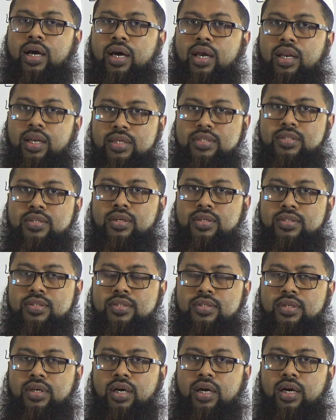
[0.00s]

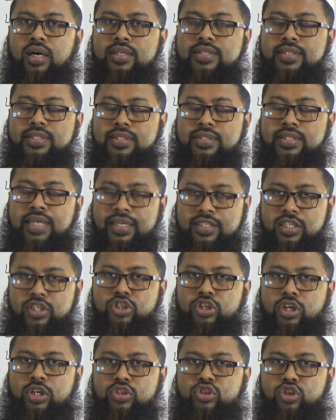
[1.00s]
lessons
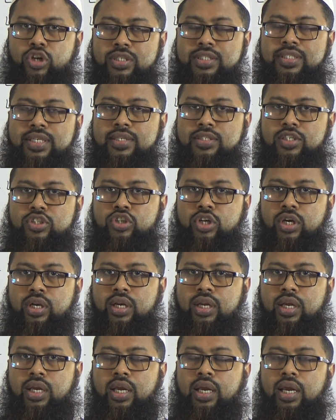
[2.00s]
suggestion, short suggestion
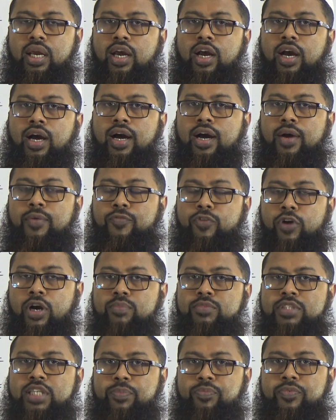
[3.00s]

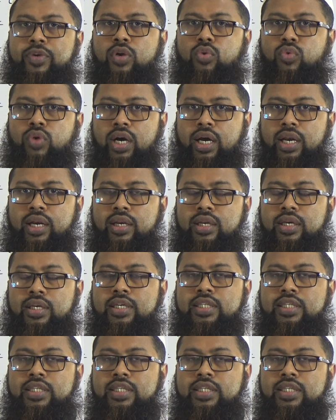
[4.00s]
from chapter 1,